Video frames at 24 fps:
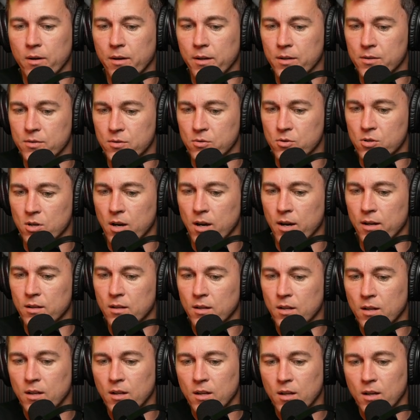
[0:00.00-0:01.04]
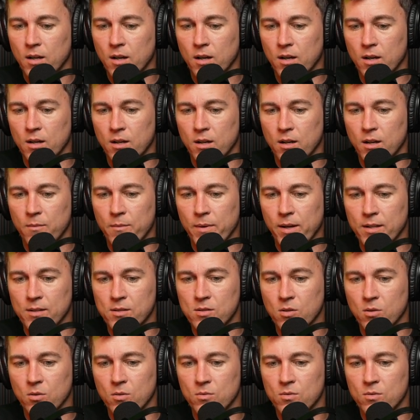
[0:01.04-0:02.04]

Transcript: I also tried. Yeah, um, and so